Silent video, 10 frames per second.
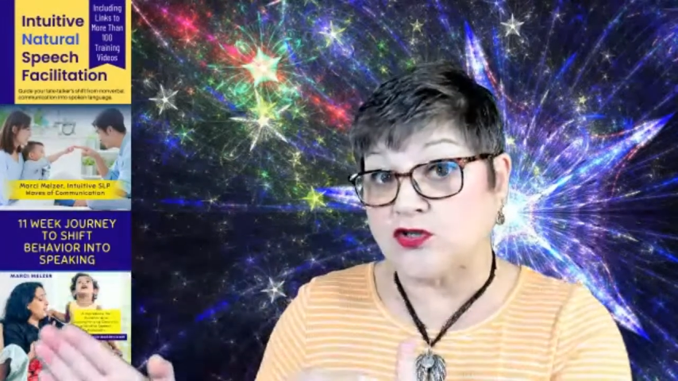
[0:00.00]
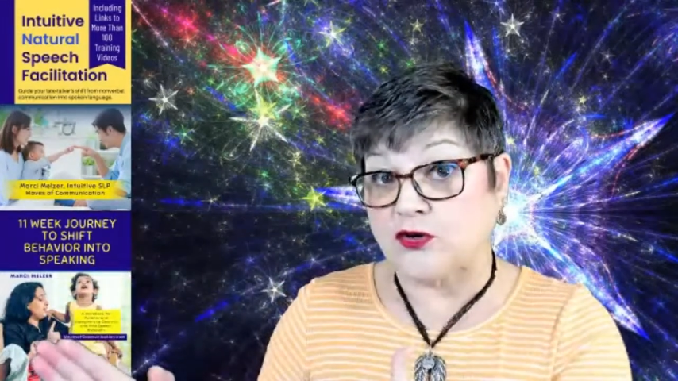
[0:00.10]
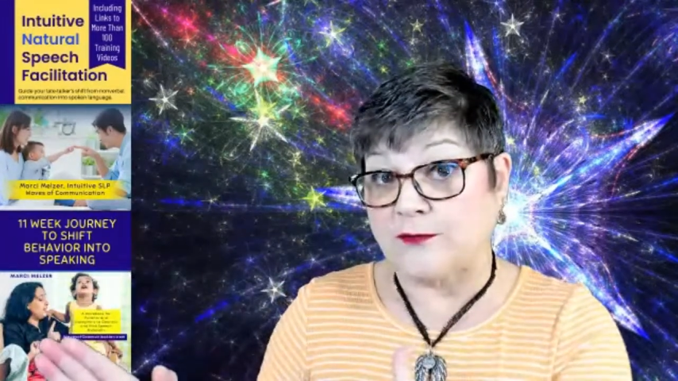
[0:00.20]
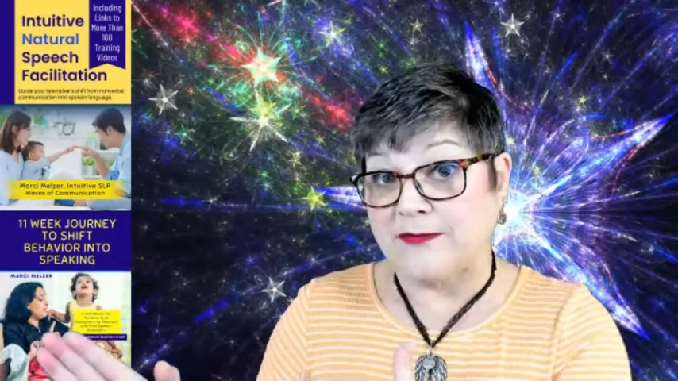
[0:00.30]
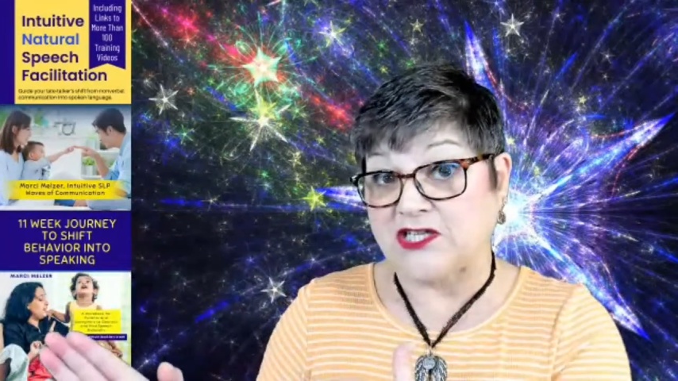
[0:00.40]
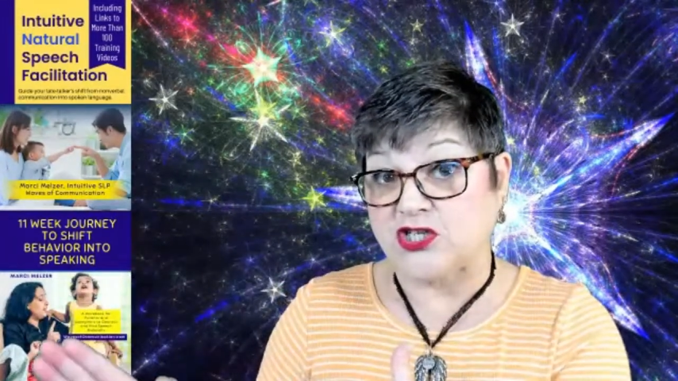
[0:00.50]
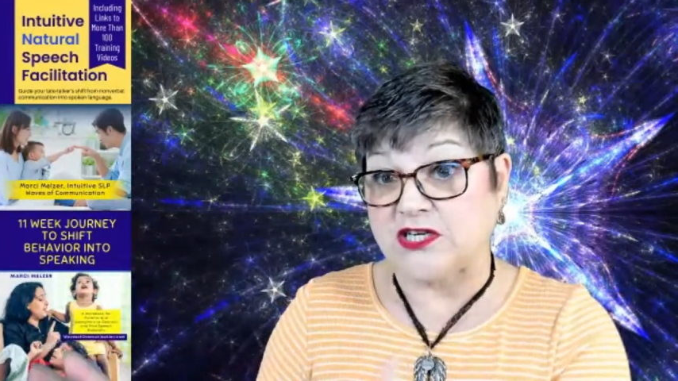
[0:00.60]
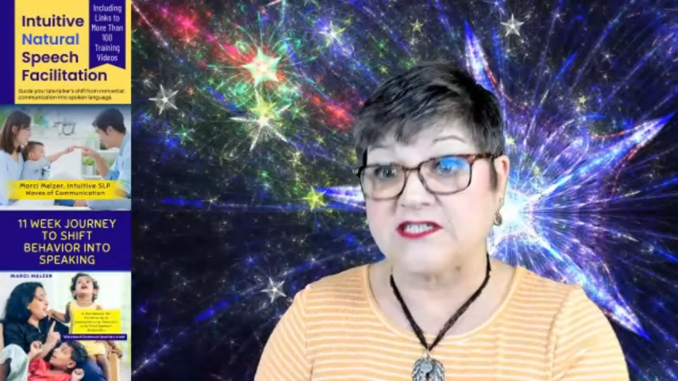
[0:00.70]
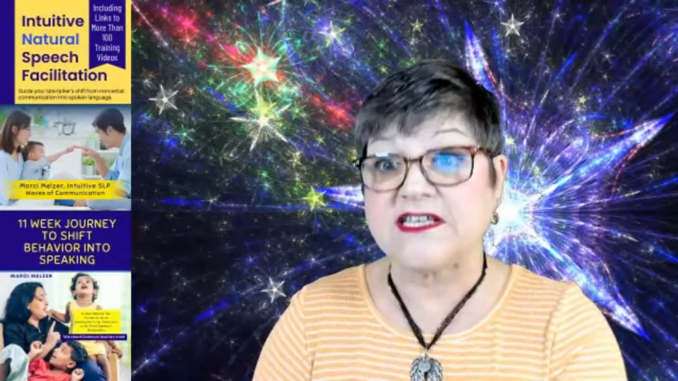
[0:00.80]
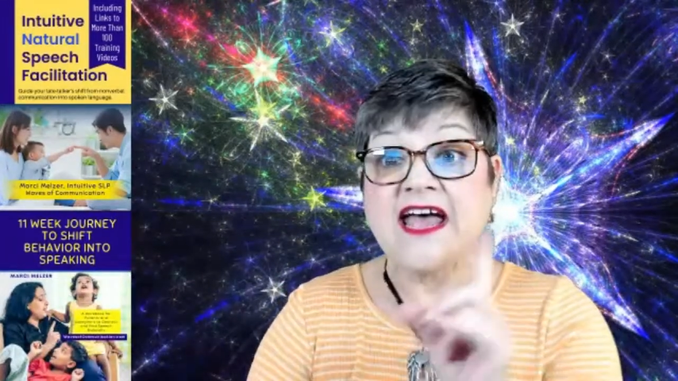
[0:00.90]
term
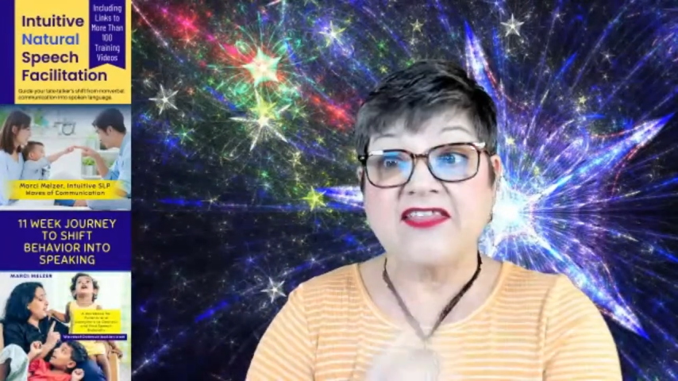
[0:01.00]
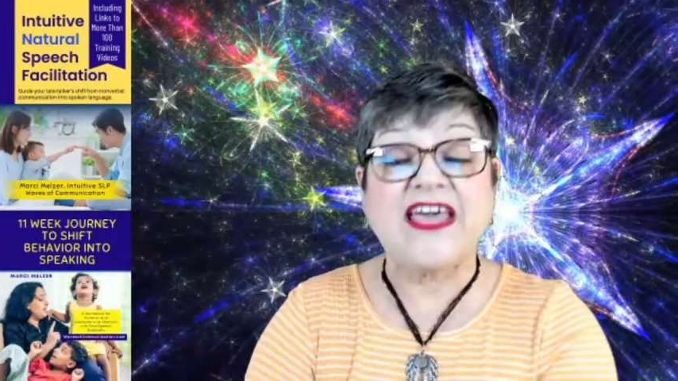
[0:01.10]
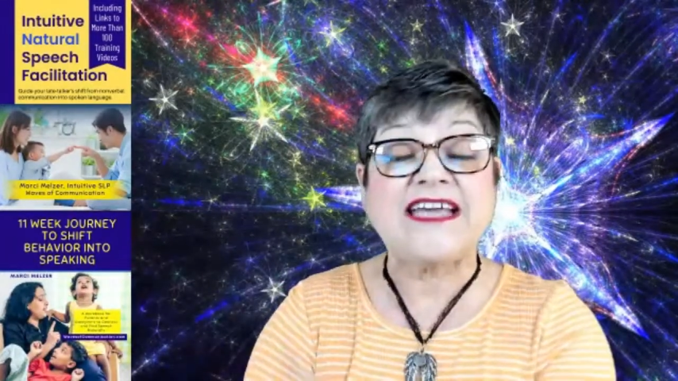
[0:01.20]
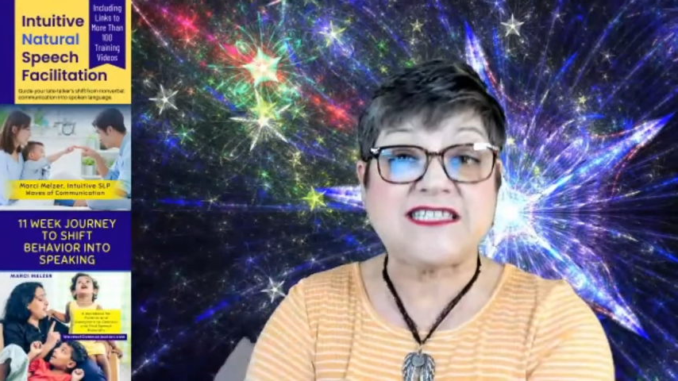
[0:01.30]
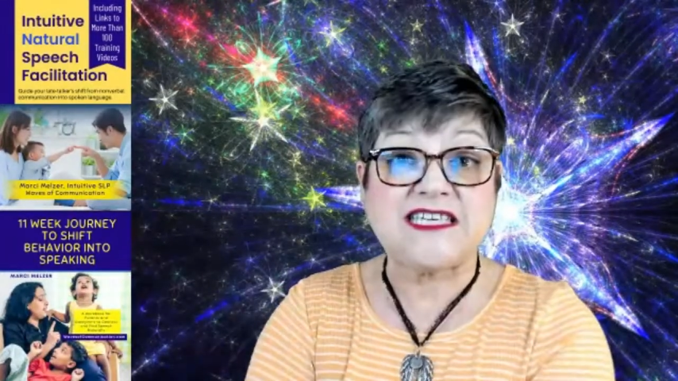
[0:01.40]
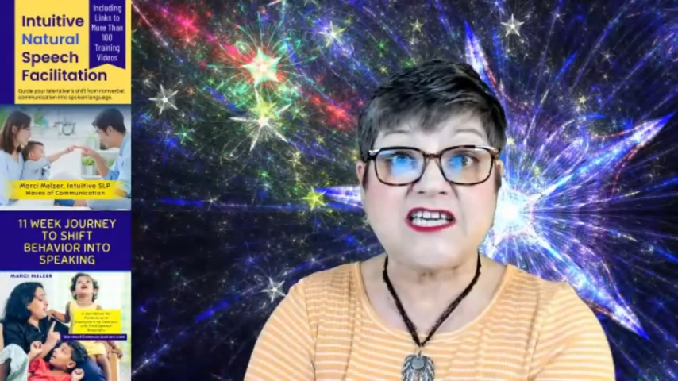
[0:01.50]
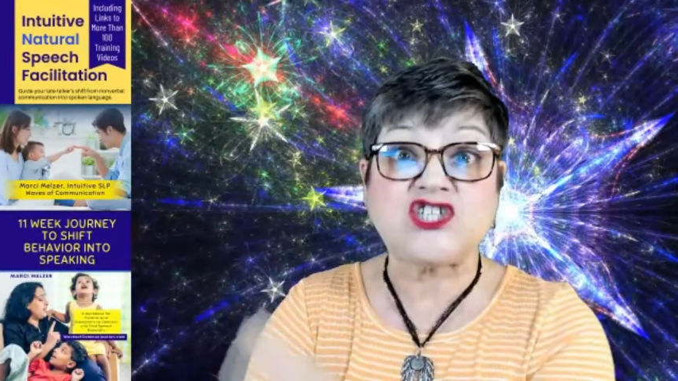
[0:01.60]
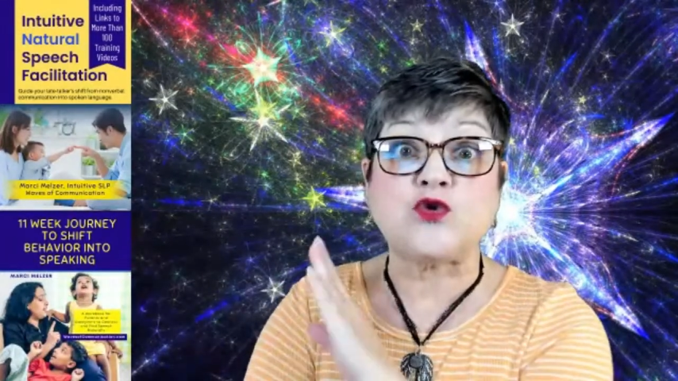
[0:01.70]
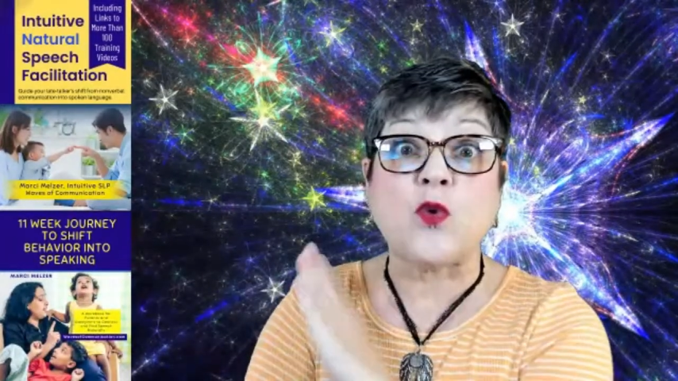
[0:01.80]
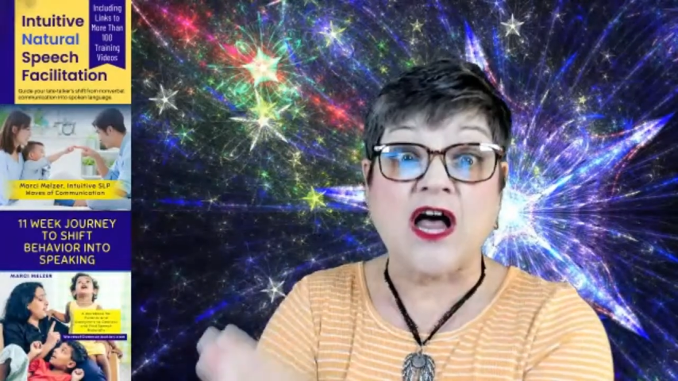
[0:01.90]
missions, they teach
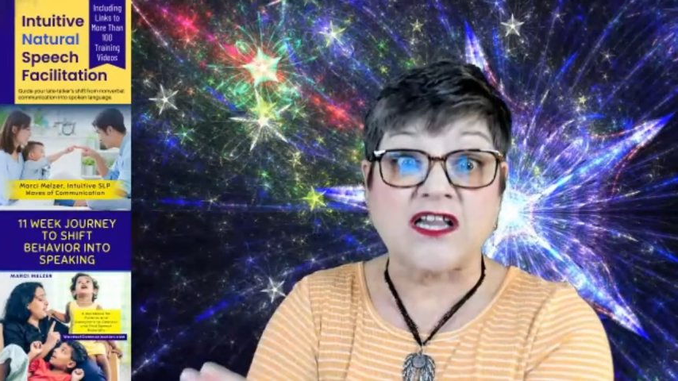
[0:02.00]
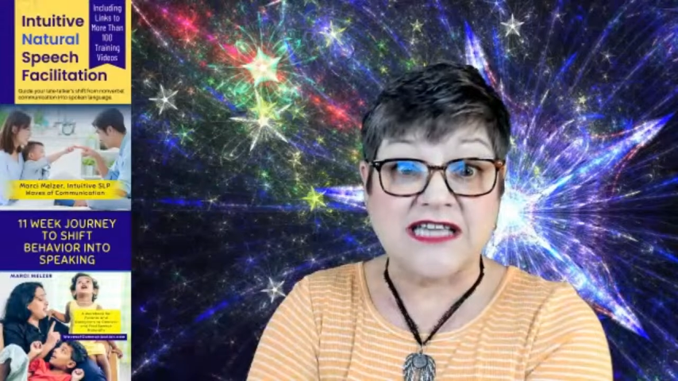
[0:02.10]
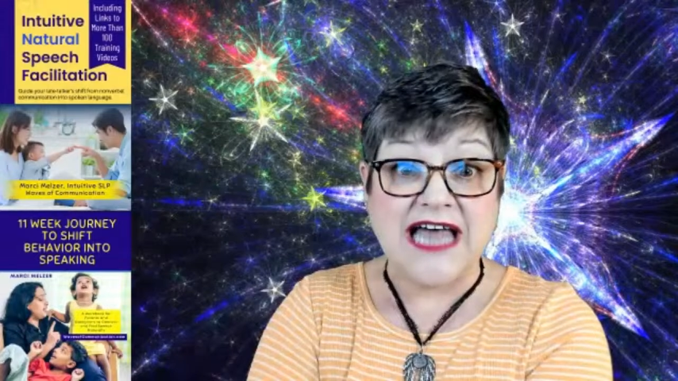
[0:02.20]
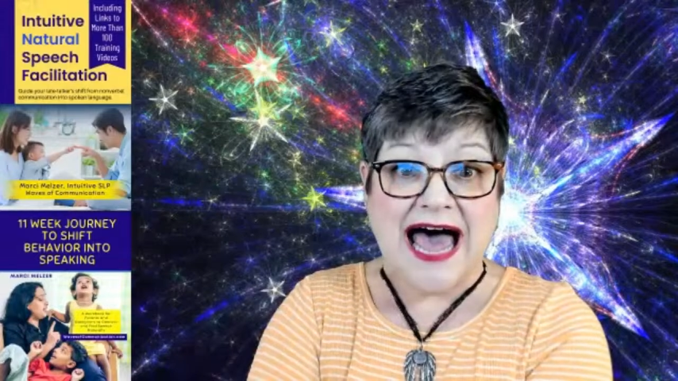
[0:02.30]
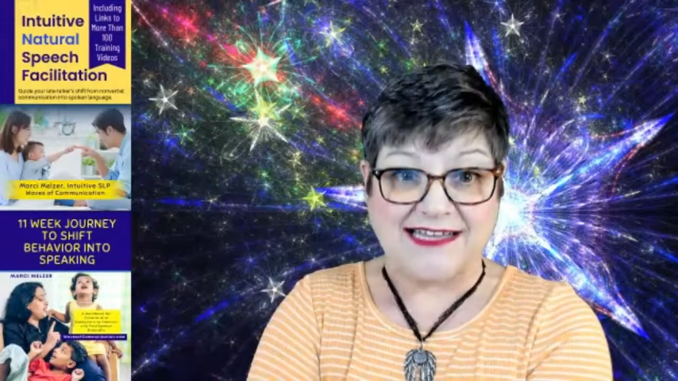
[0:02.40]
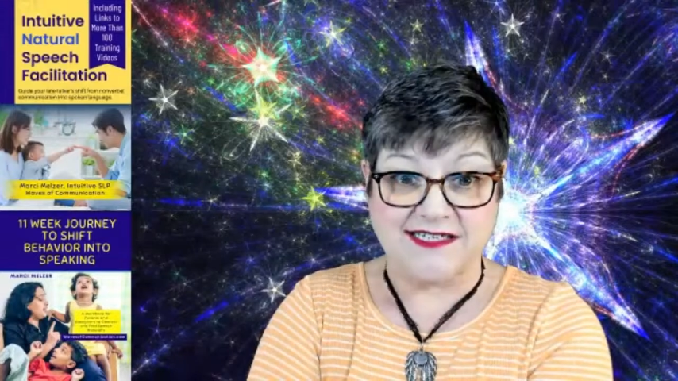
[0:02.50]
you a lot.